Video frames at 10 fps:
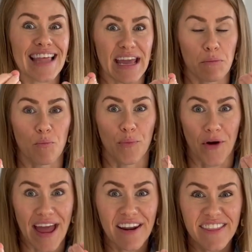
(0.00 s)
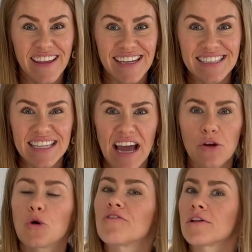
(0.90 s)
like bread on the inside
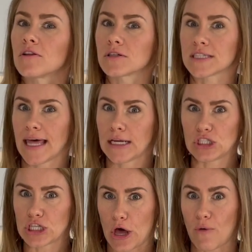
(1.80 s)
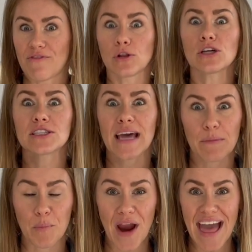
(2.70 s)
or if it looks like dough. If it looks
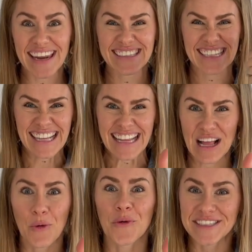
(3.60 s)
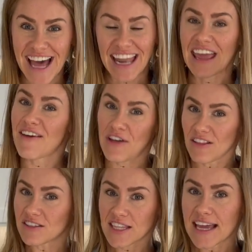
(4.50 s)
like bread, we're done. If it
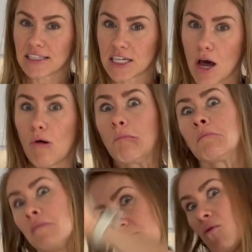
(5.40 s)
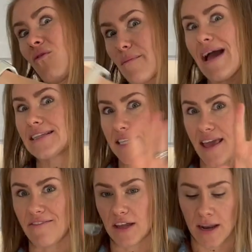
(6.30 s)
looks like dough, we're back to
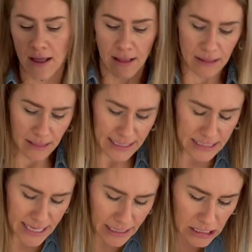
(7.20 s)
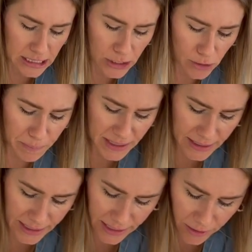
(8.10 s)
the oven. Let's take a little
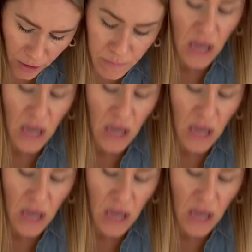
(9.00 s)
peek here.